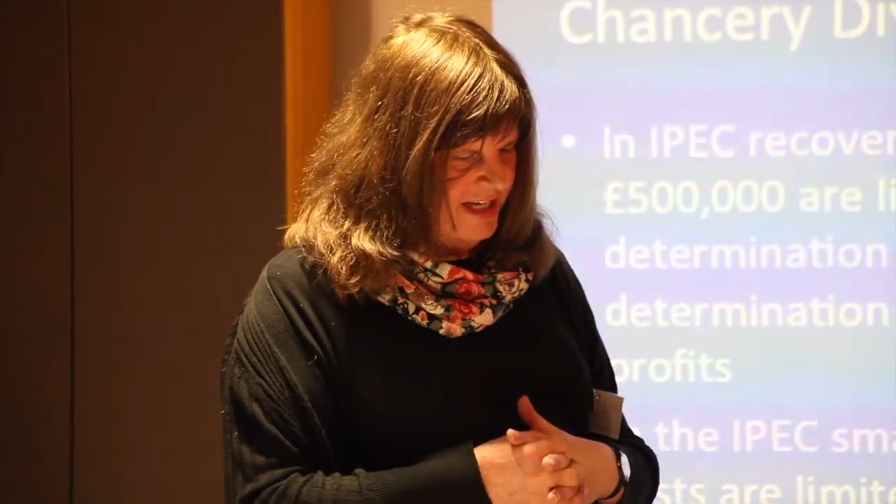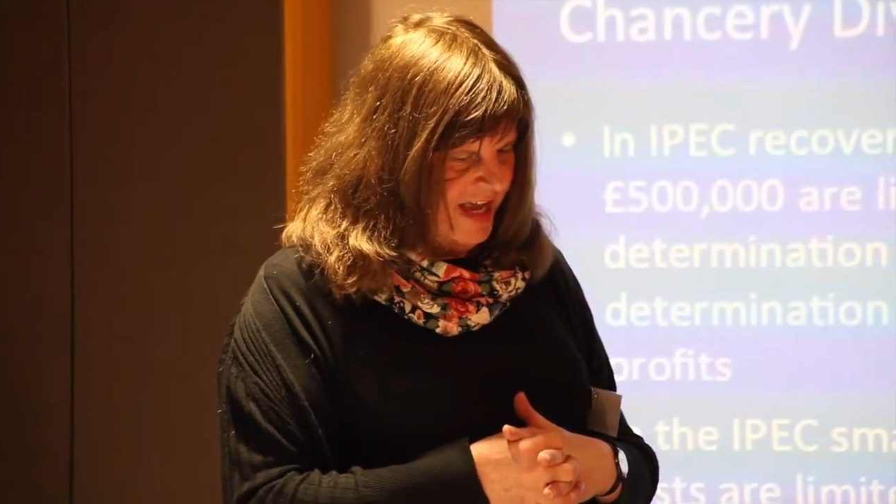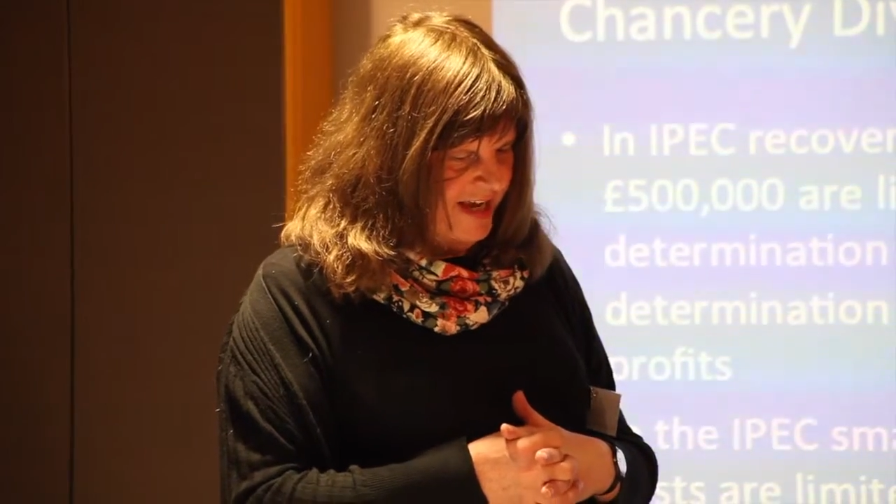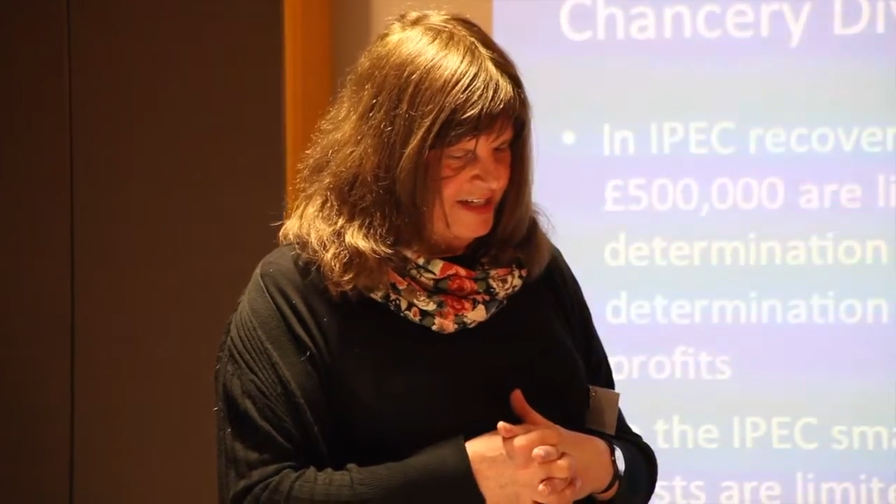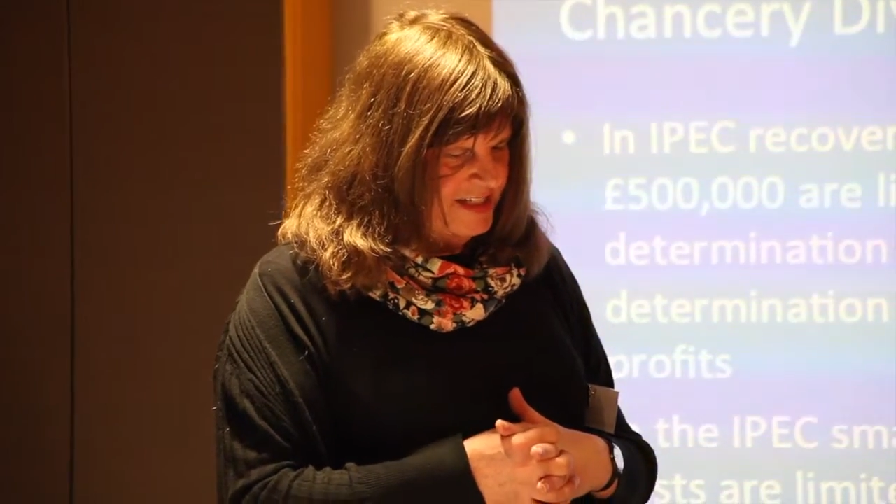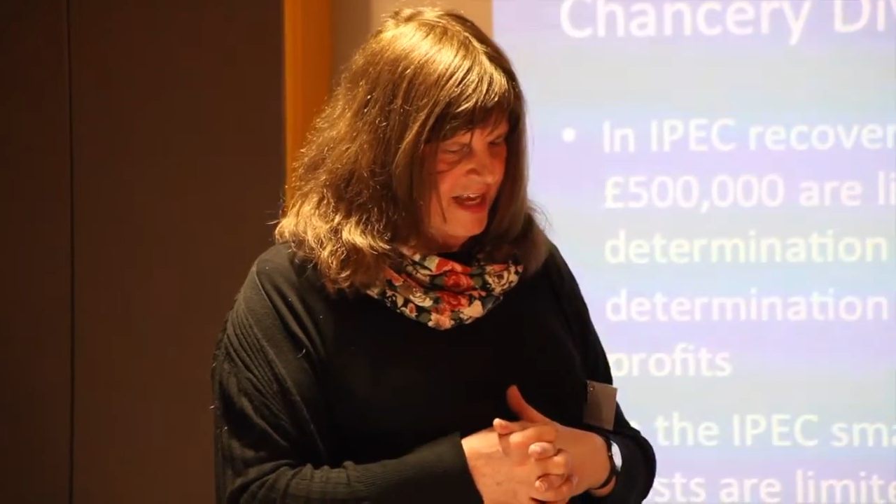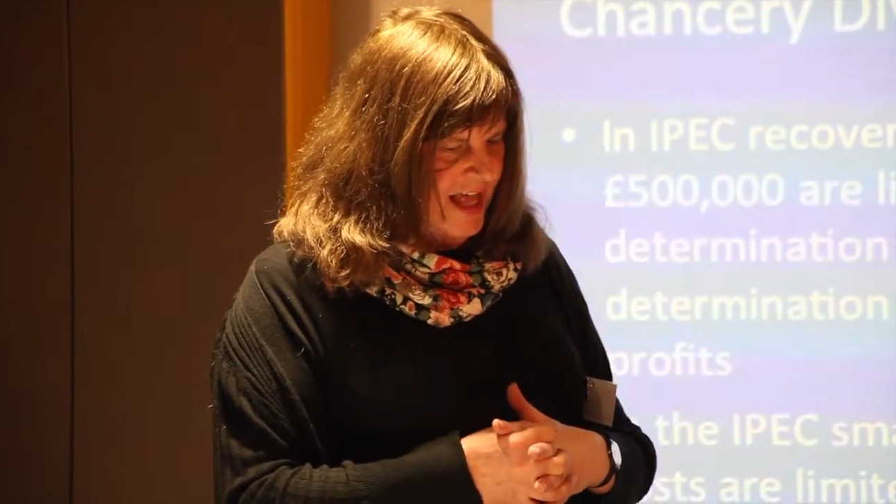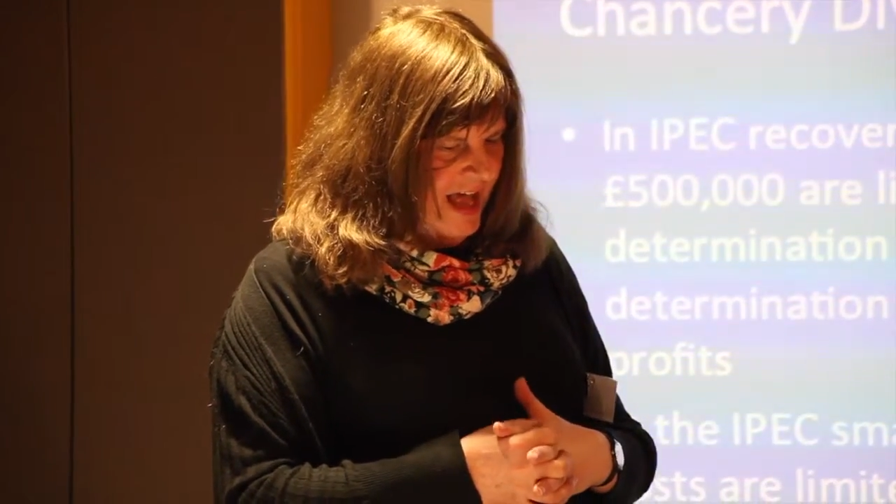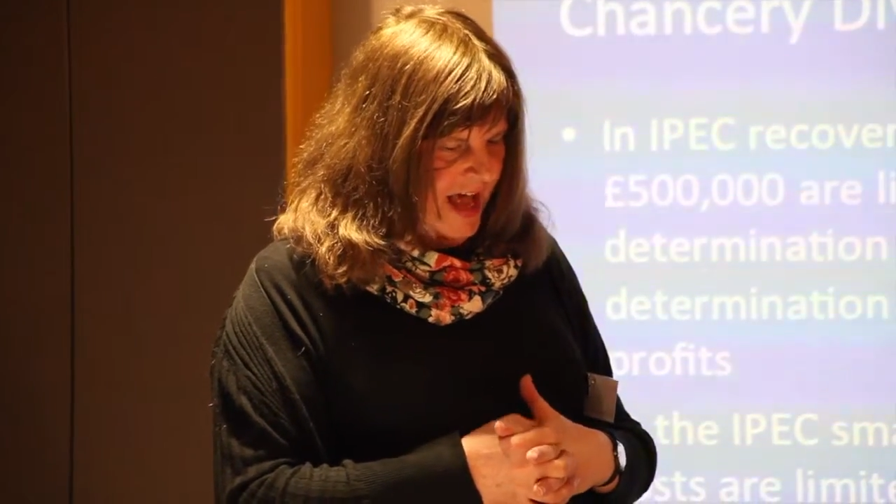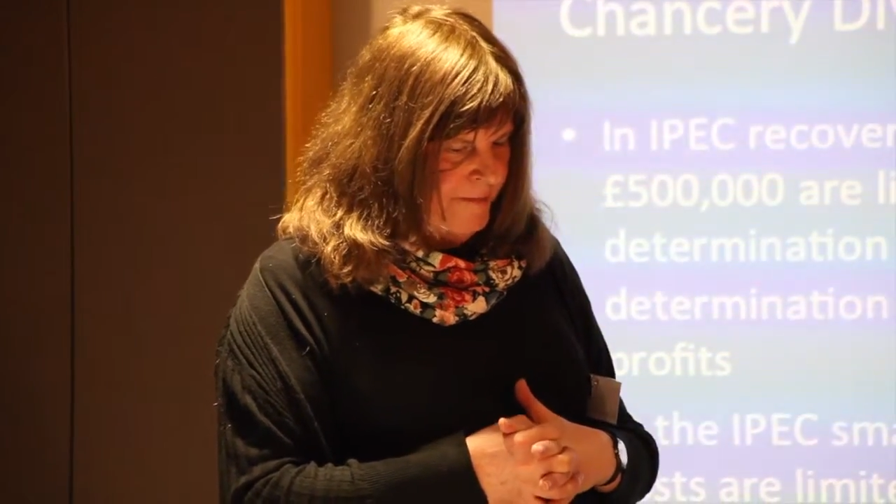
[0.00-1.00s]
gains.
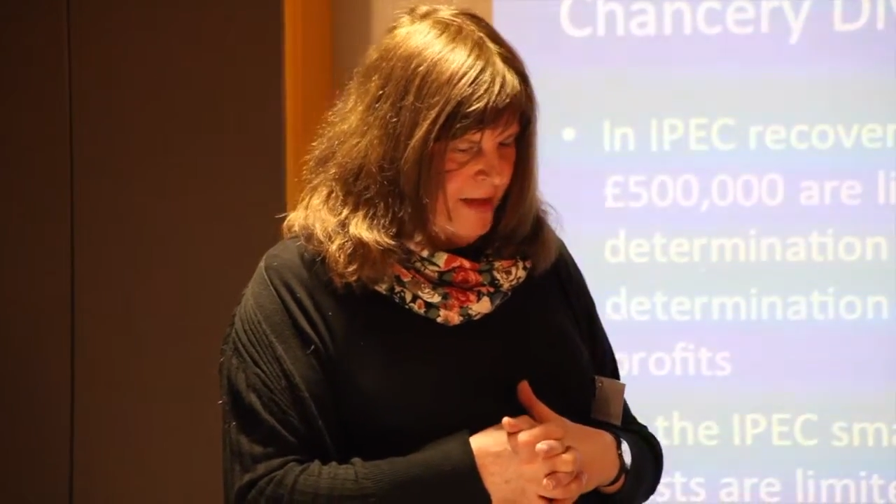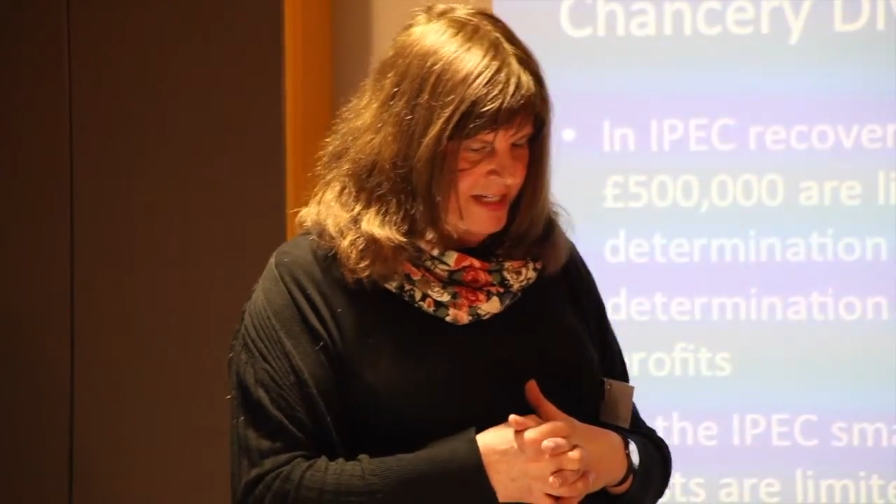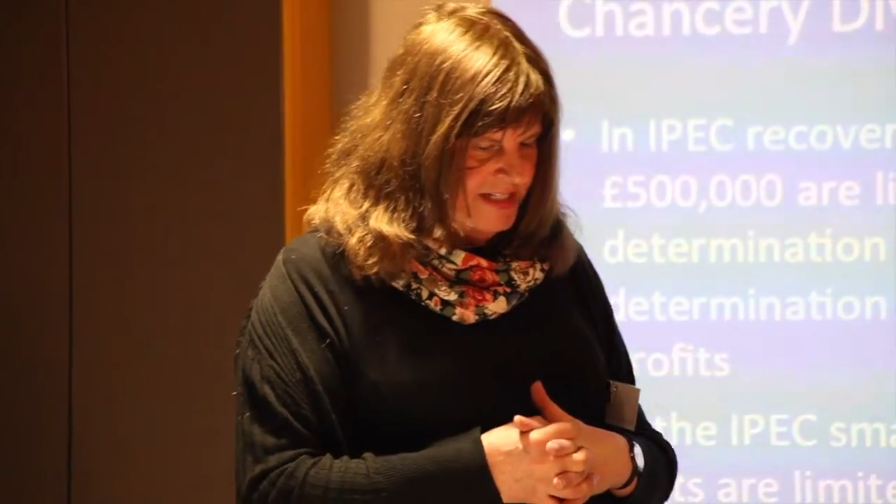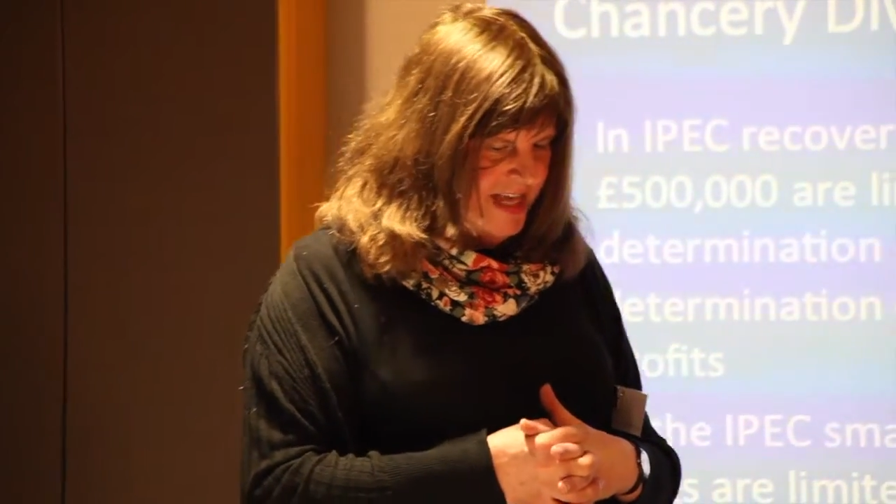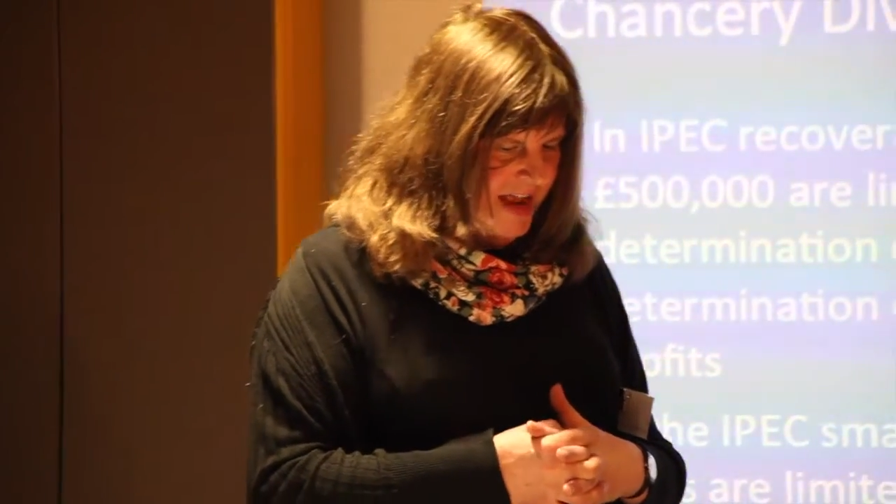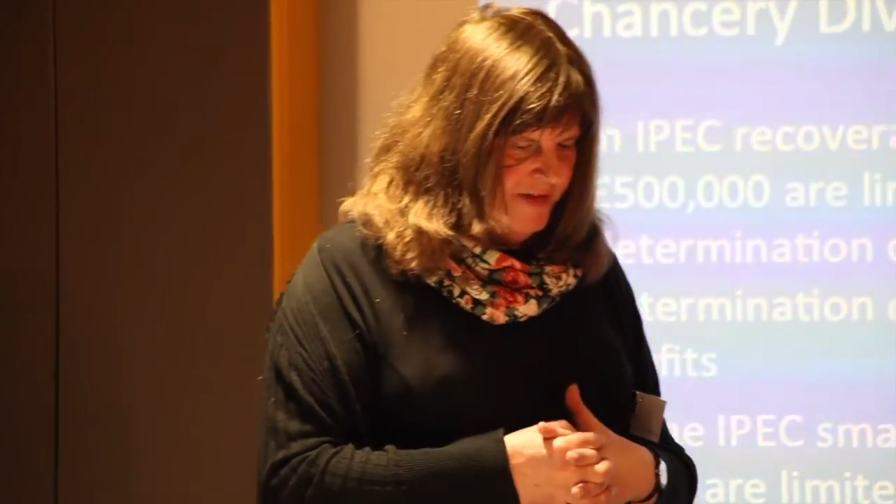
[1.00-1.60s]
I might say